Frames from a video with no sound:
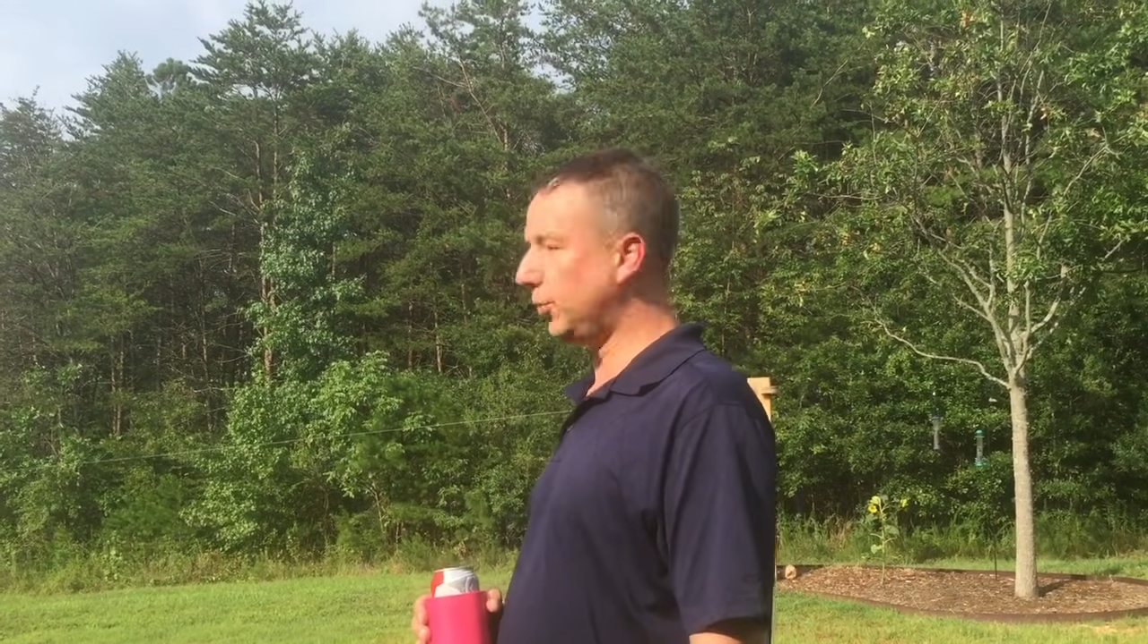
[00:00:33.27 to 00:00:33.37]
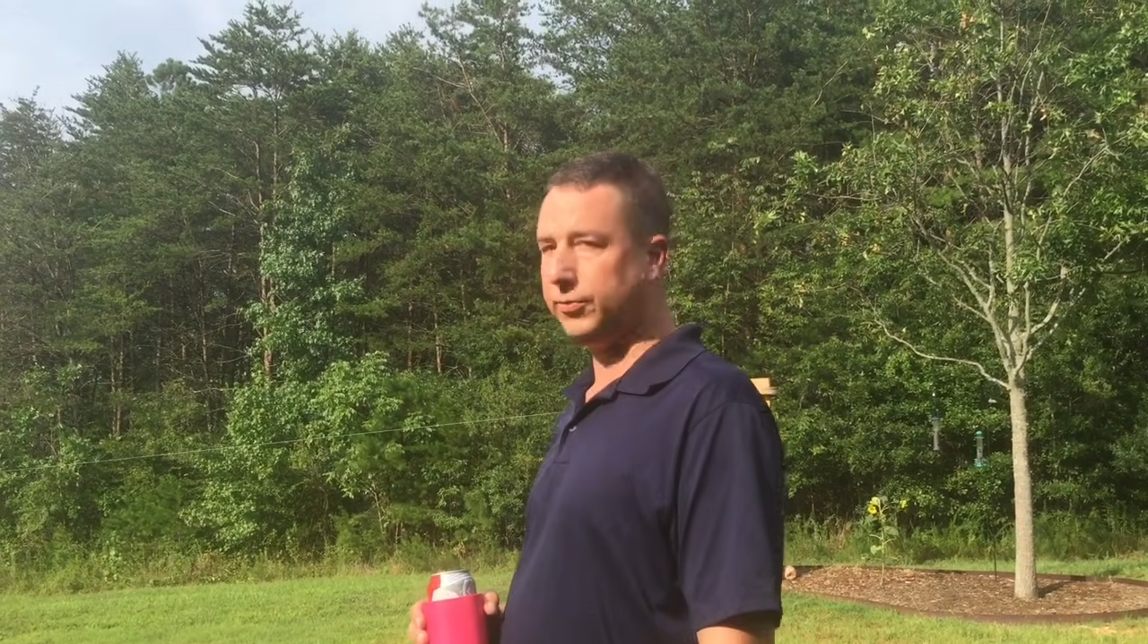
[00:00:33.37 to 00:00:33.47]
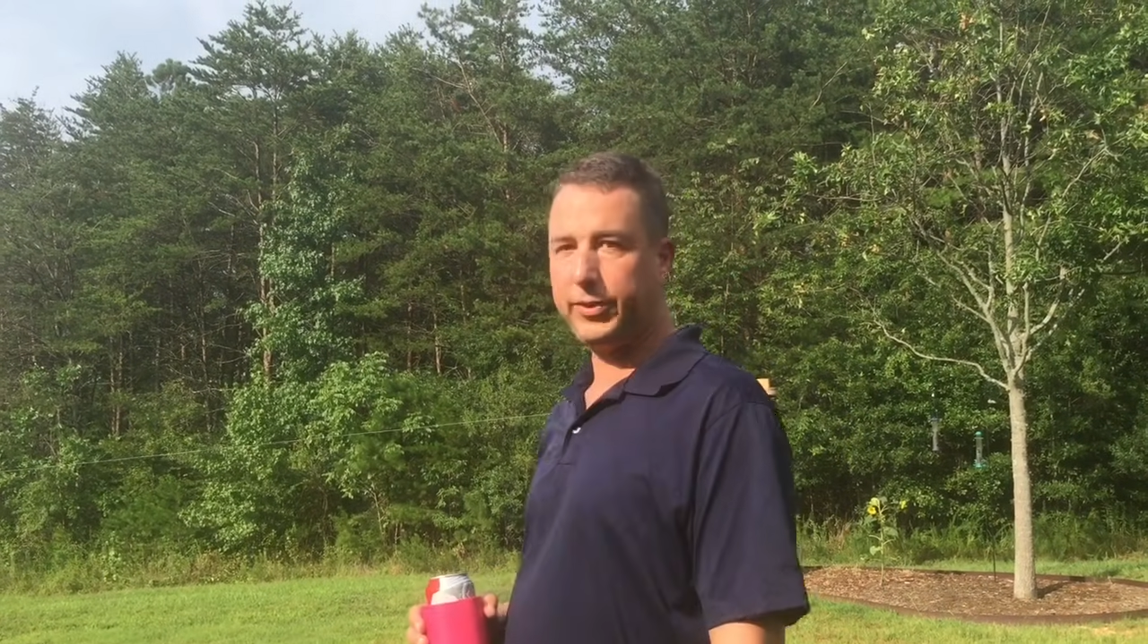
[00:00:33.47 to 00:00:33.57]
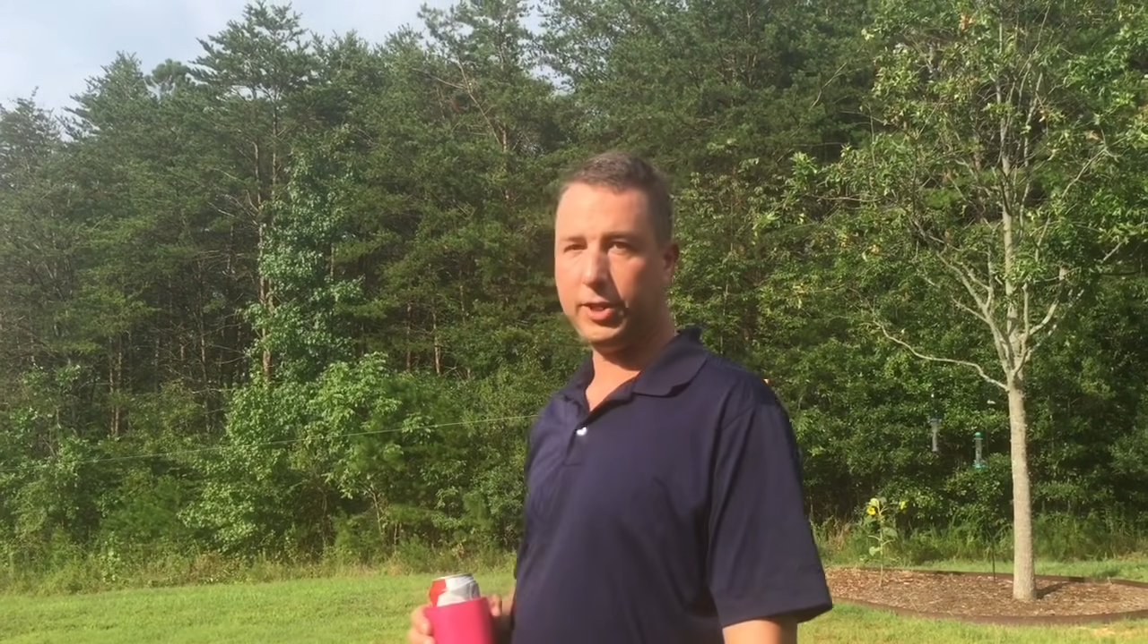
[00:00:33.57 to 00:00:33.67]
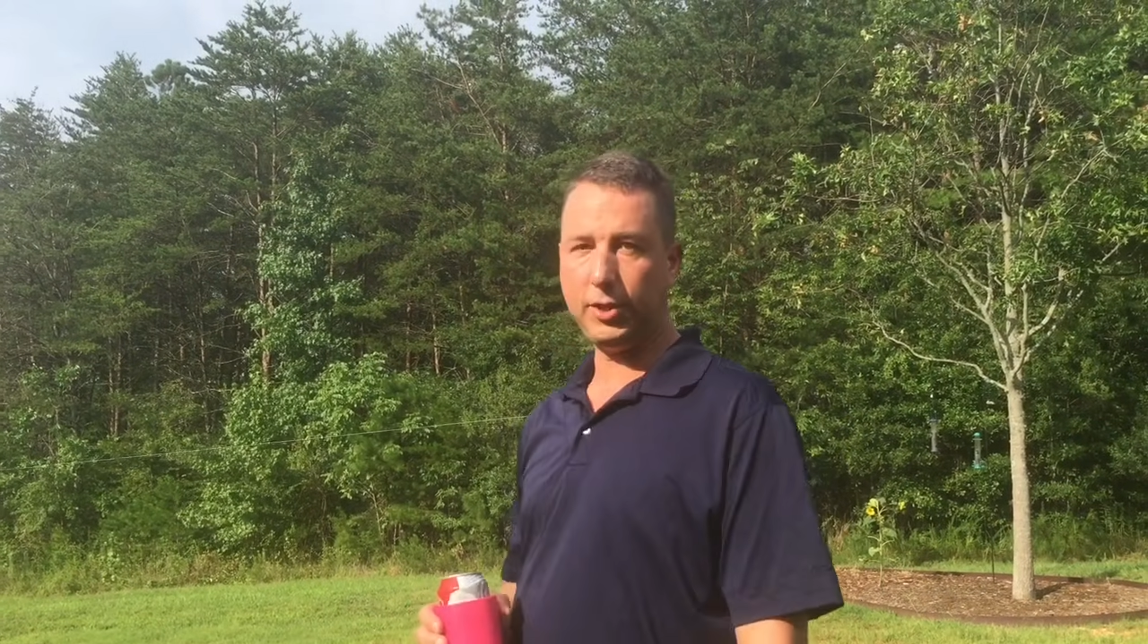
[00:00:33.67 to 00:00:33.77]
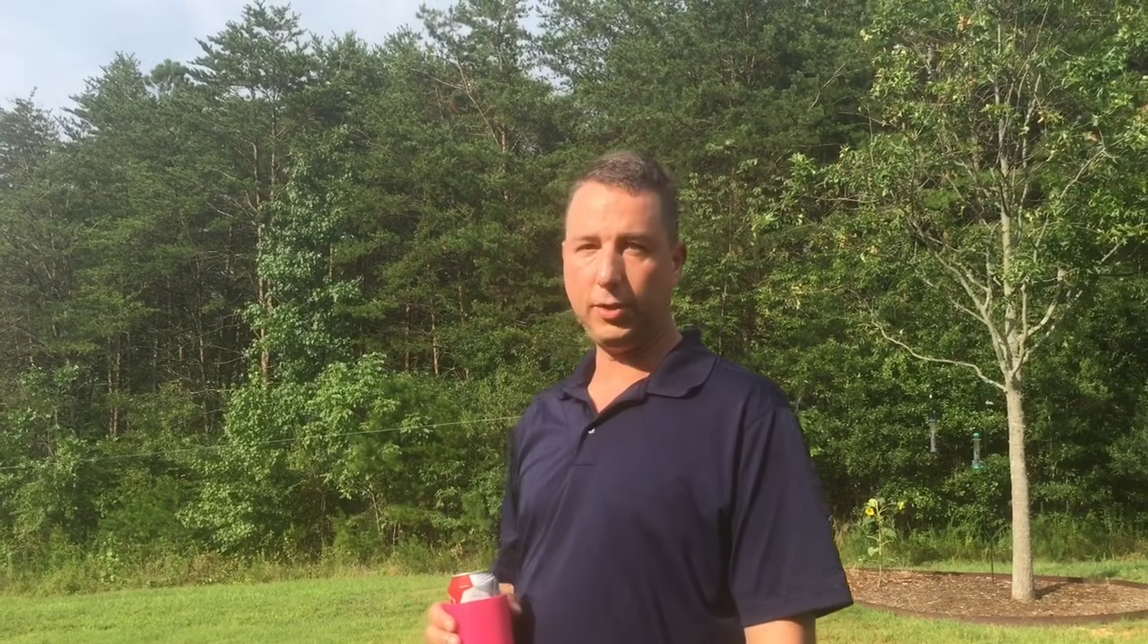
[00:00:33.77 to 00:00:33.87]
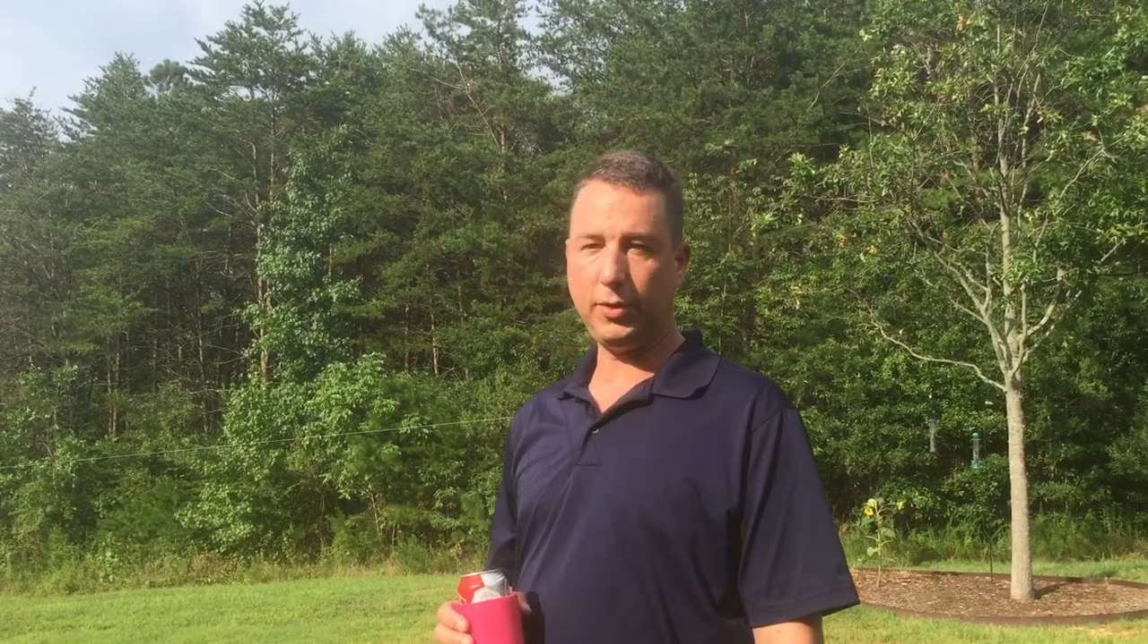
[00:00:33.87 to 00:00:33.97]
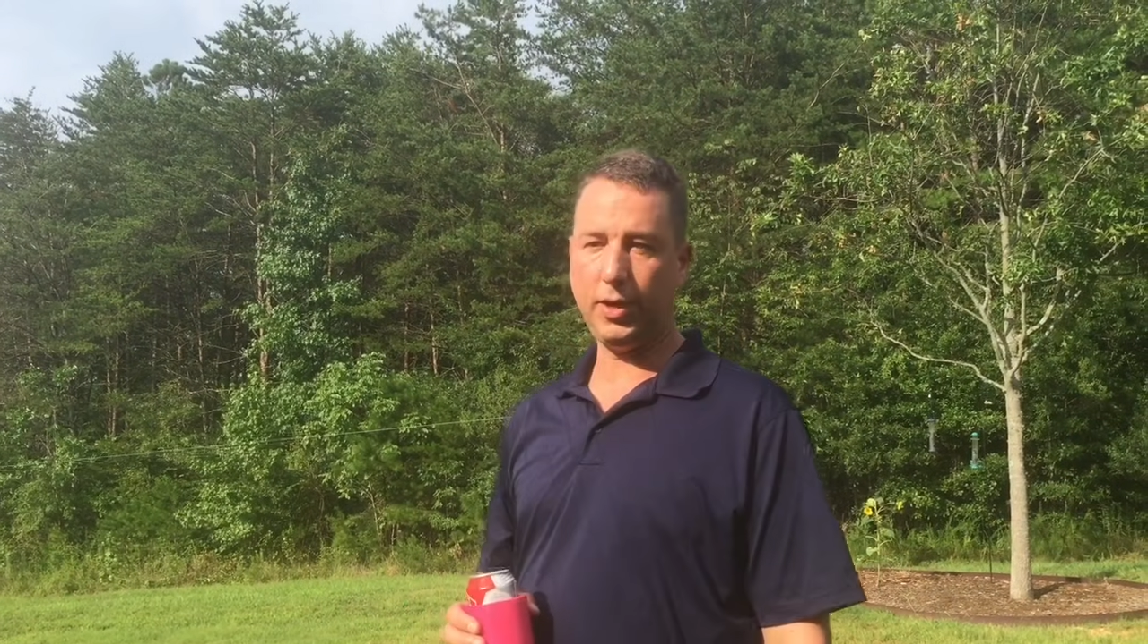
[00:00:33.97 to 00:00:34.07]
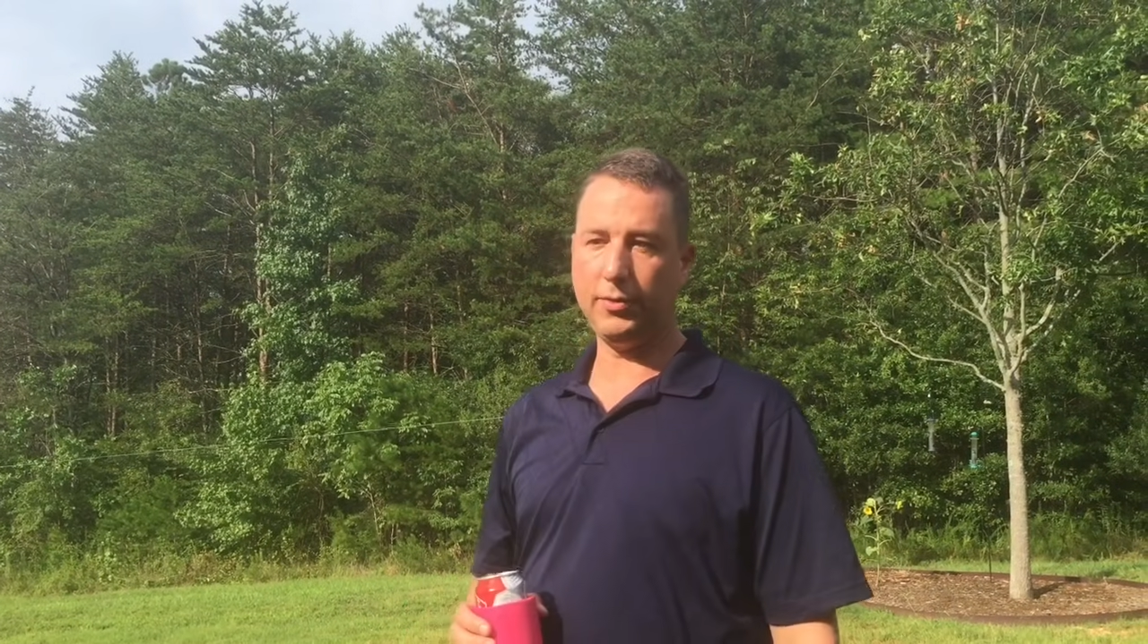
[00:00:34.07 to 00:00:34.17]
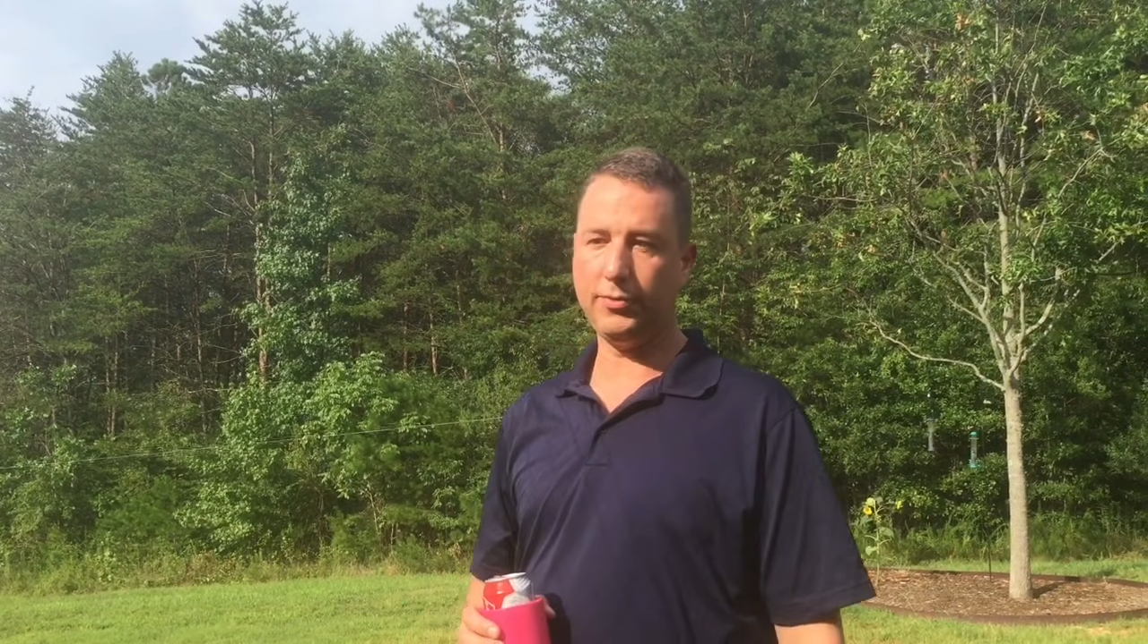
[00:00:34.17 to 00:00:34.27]
full video
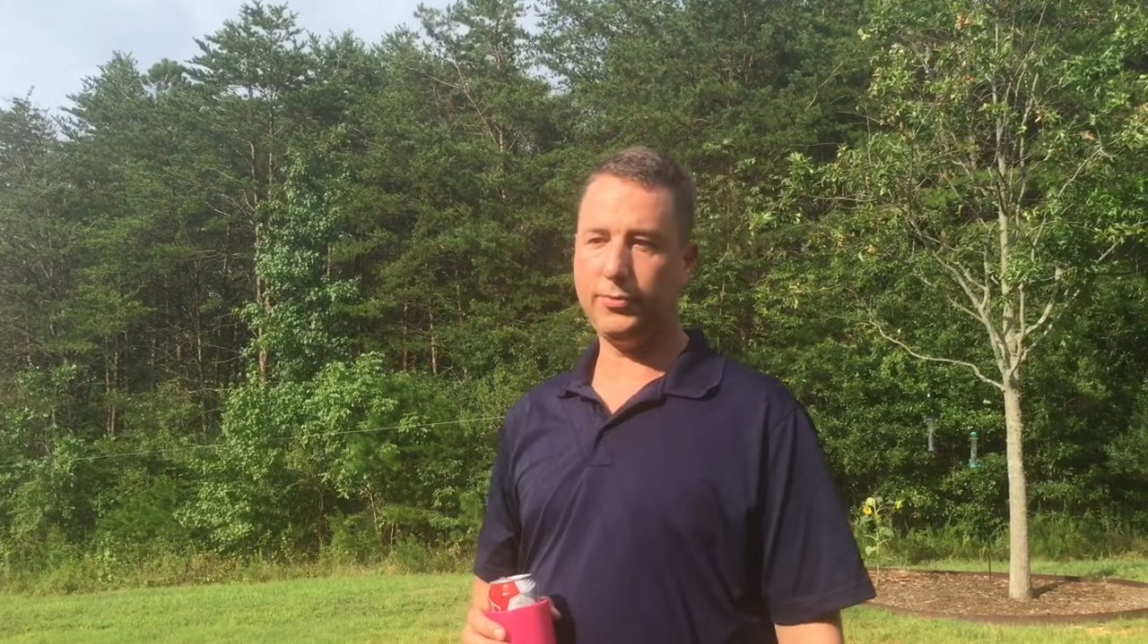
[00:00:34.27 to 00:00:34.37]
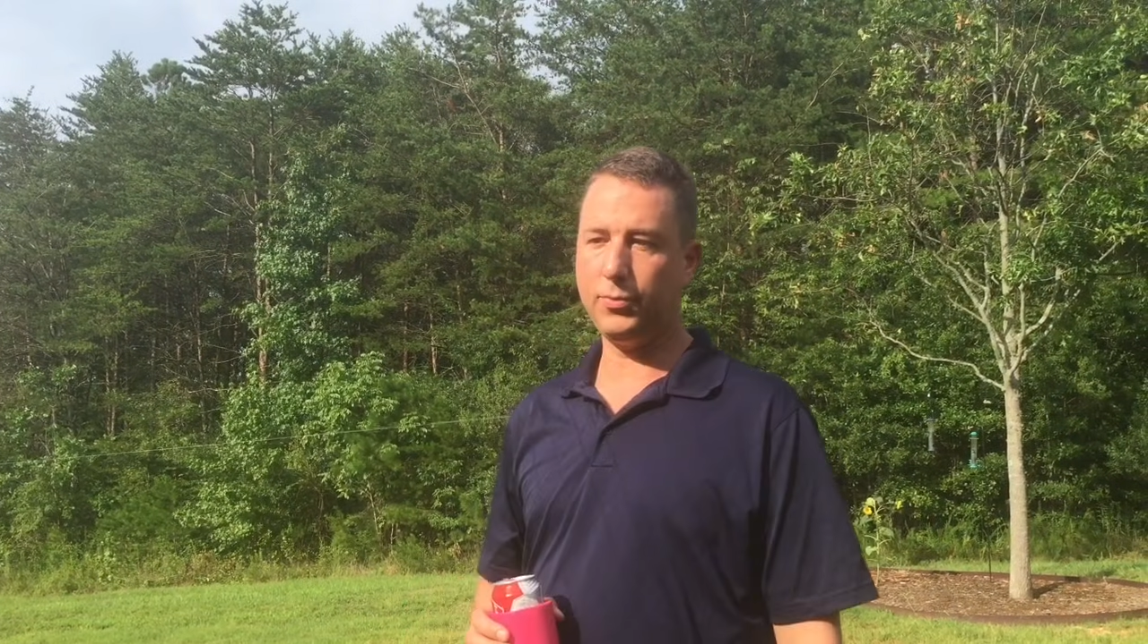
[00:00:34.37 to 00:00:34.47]
of